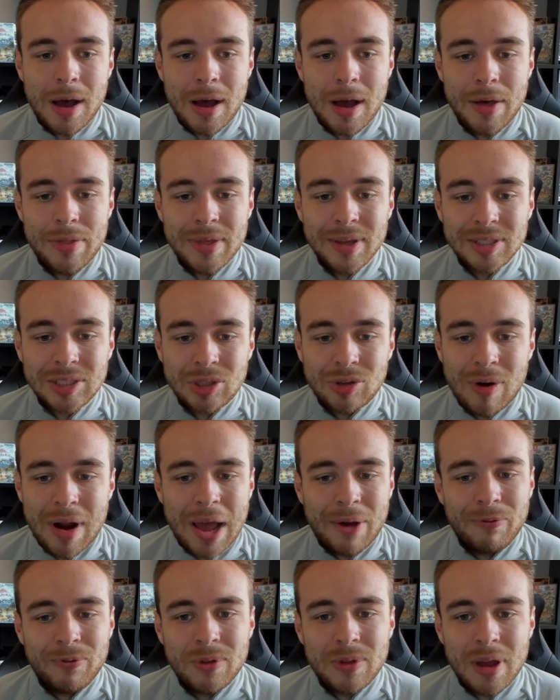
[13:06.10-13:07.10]
This
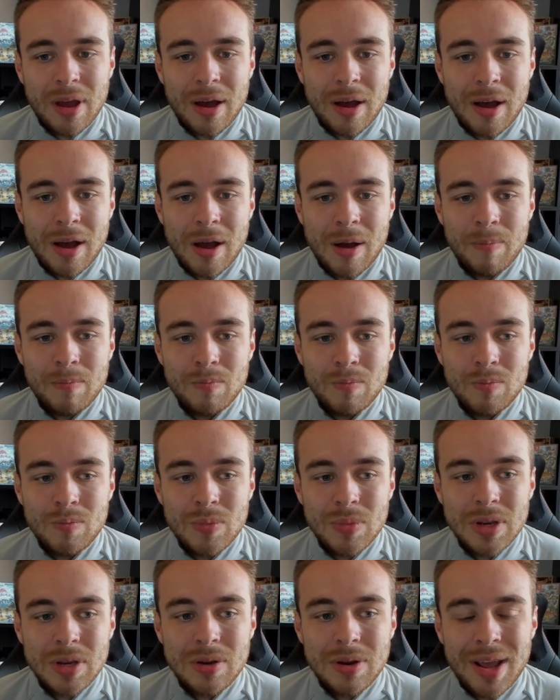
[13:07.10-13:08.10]
draft,
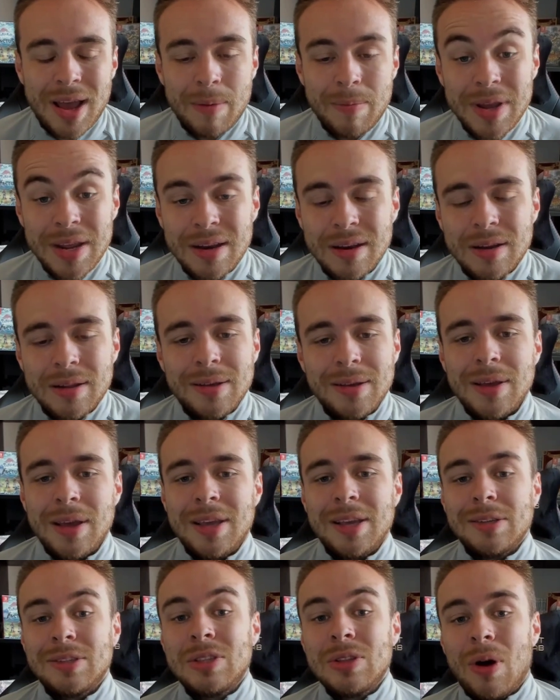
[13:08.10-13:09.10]

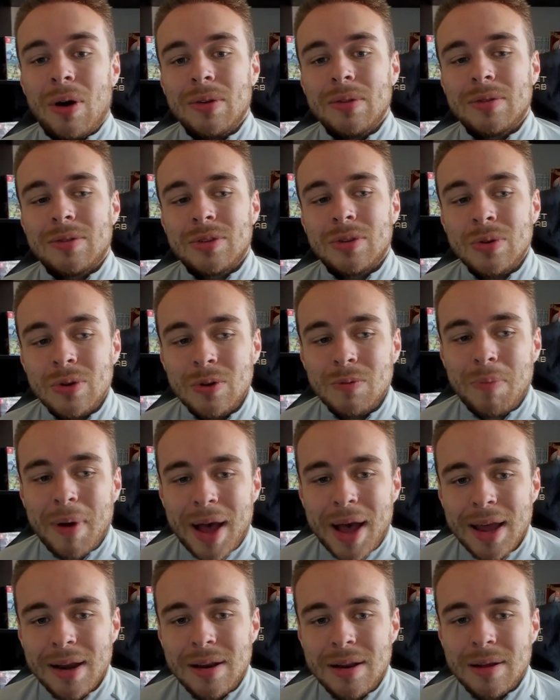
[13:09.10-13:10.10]
it's not too
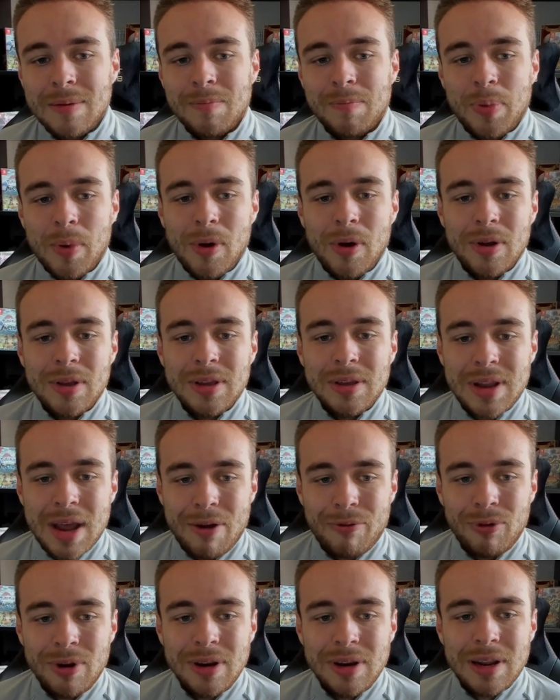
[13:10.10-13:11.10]
bad, but you
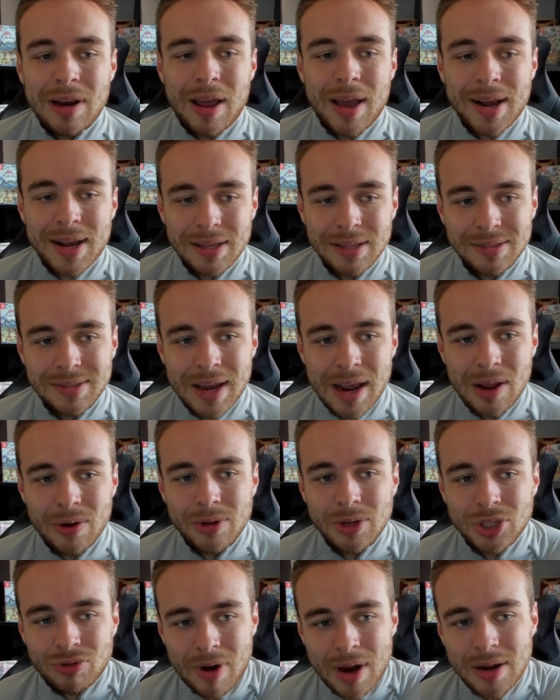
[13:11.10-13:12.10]
definitely need like
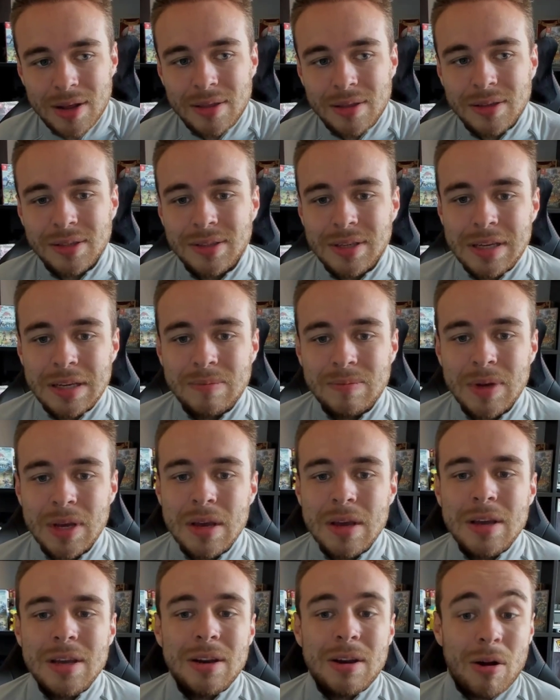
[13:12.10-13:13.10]
Cancelo and Trent in this team.
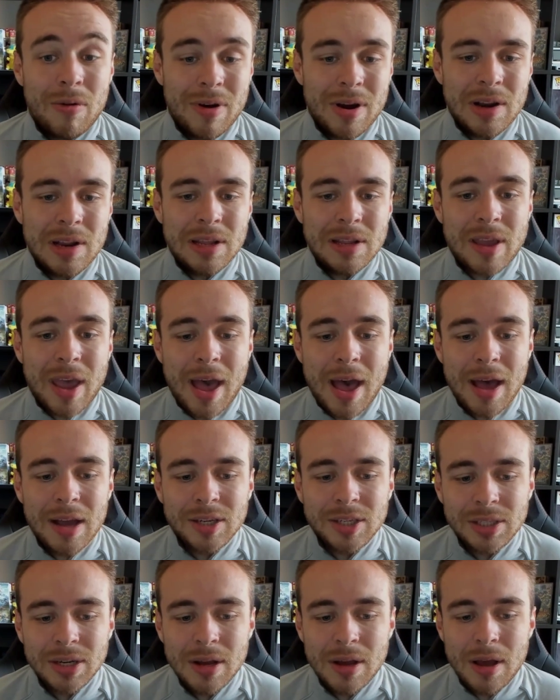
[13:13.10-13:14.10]
You don't really need
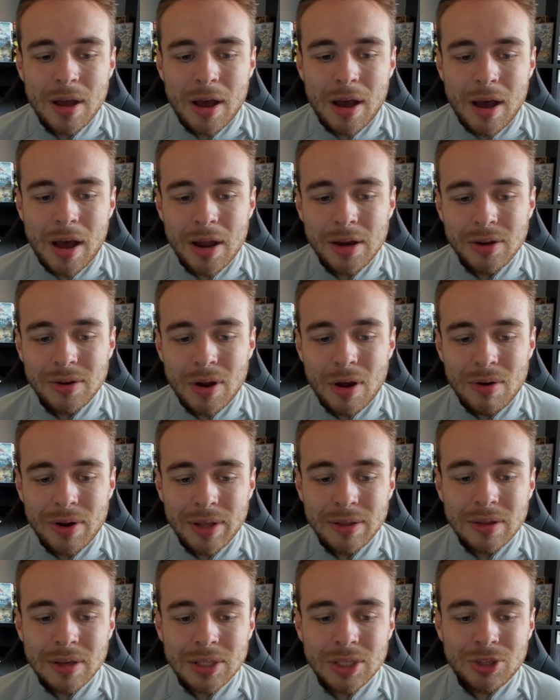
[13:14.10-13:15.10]
cash, and you don't
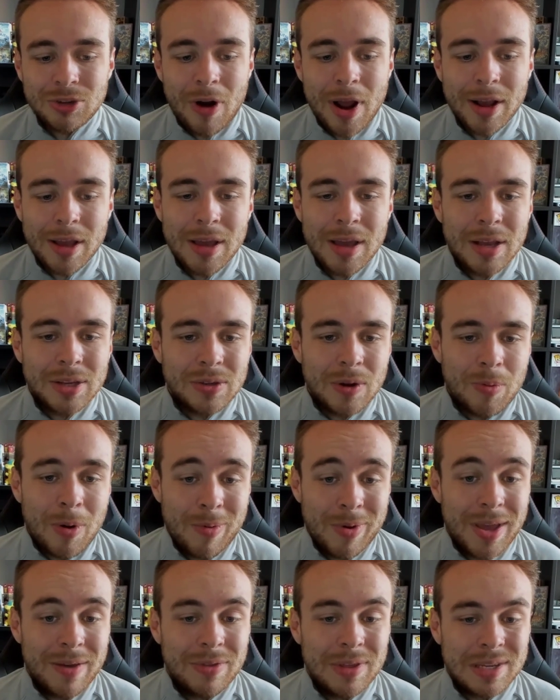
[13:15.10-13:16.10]
need this strike here. So I'd
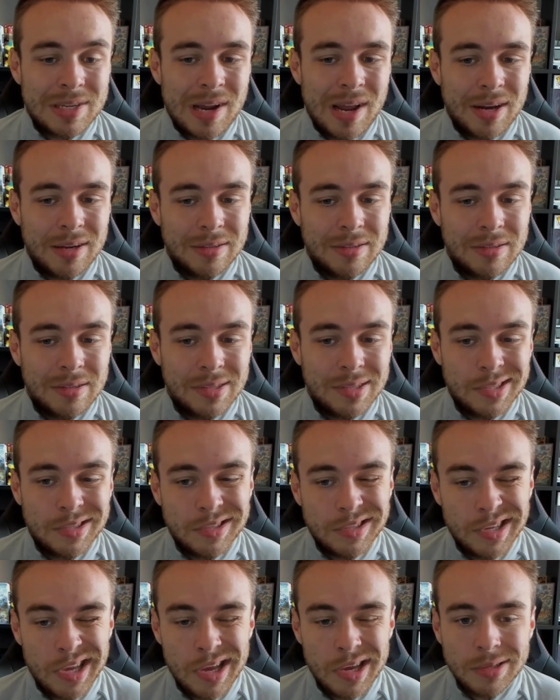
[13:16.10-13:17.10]
probably give this like a
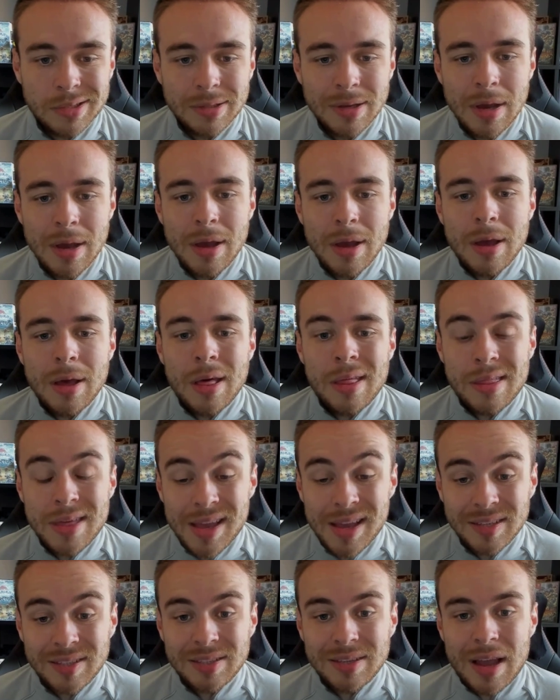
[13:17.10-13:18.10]
6.
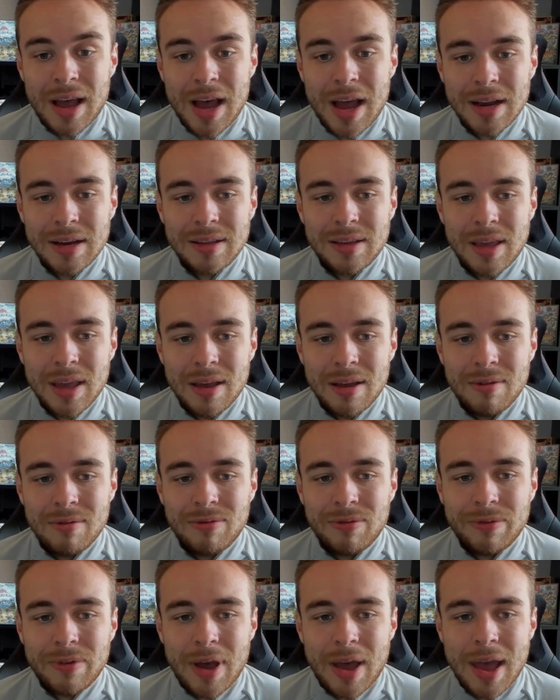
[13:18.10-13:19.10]
This, I'd
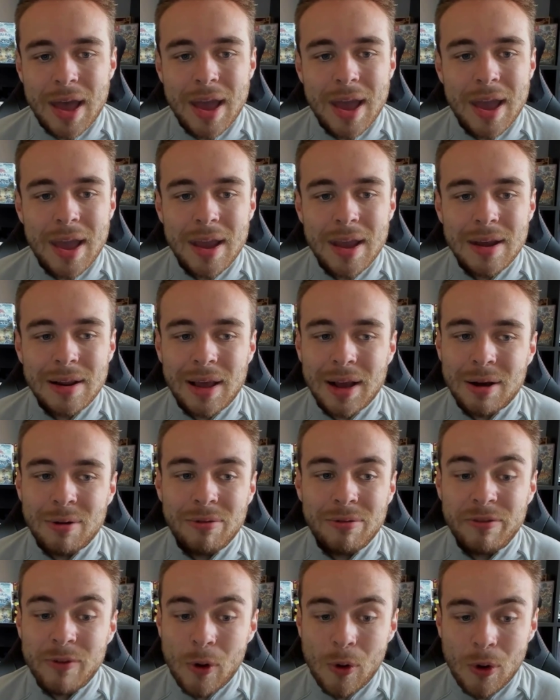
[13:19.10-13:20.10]
give a
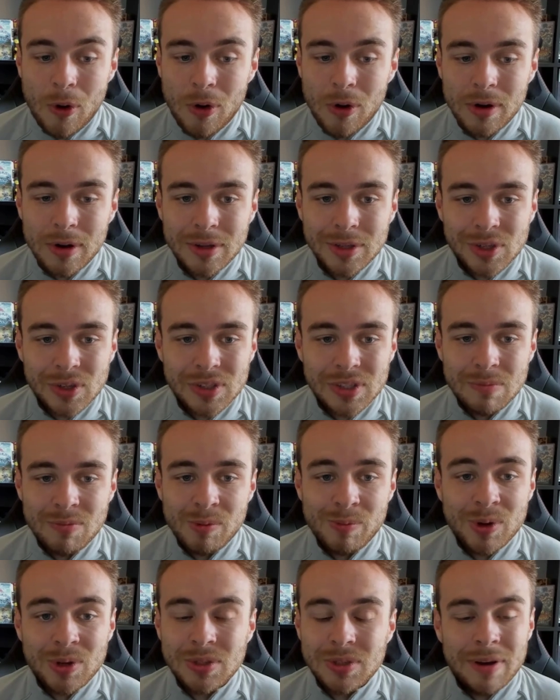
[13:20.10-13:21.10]
4, just
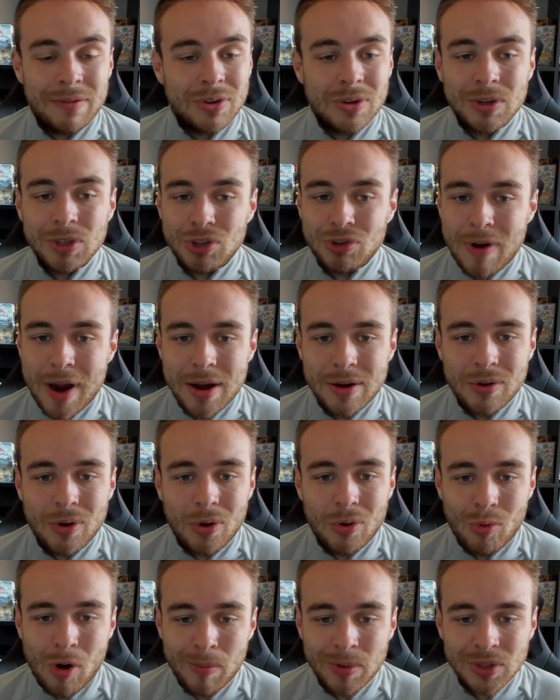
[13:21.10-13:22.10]
simply because you haven't got Trent
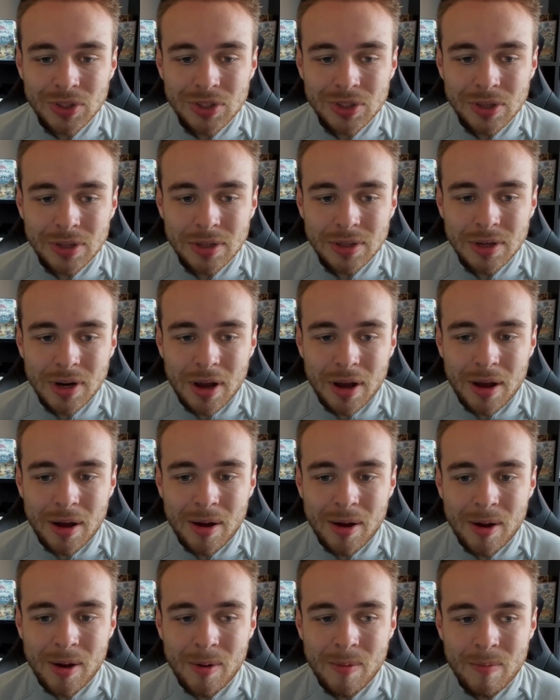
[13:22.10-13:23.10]
or Robertson.
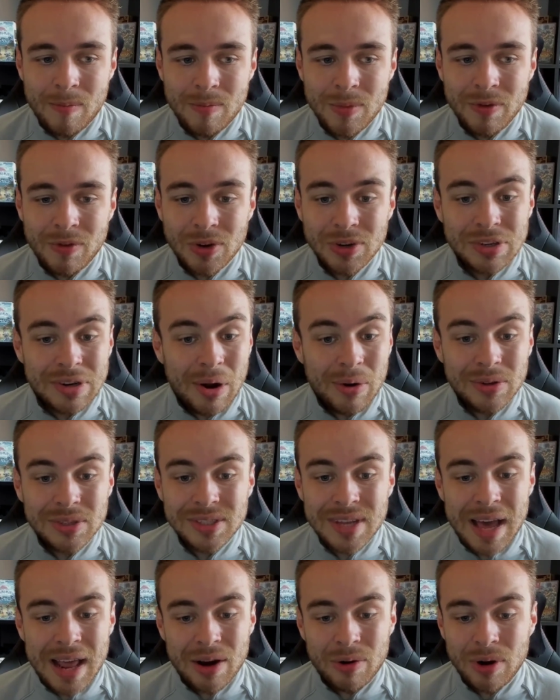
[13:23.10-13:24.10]
You've got no
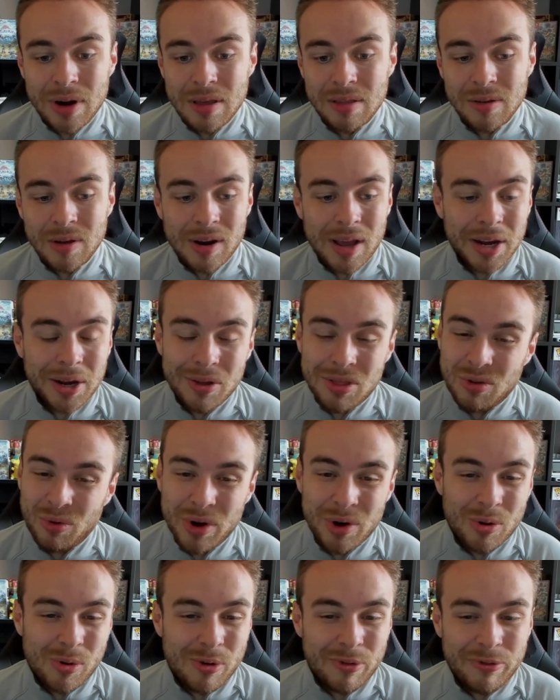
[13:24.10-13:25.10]
salary either, like a
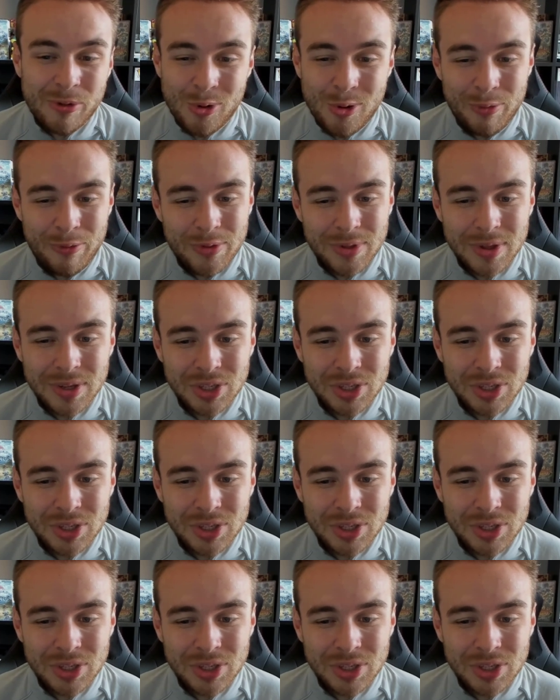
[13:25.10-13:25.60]
3 or a 4 for this